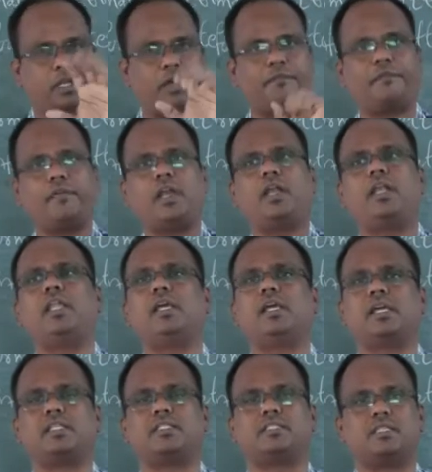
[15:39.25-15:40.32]
definitely
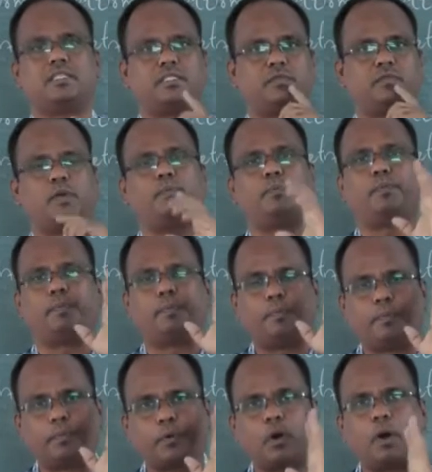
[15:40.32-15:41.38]
consist one
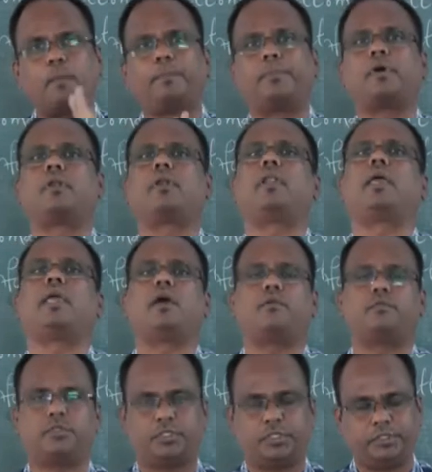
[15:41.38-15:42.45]
proper
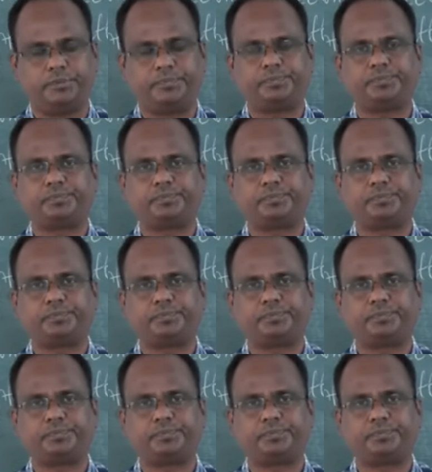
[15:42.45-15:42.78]
layout,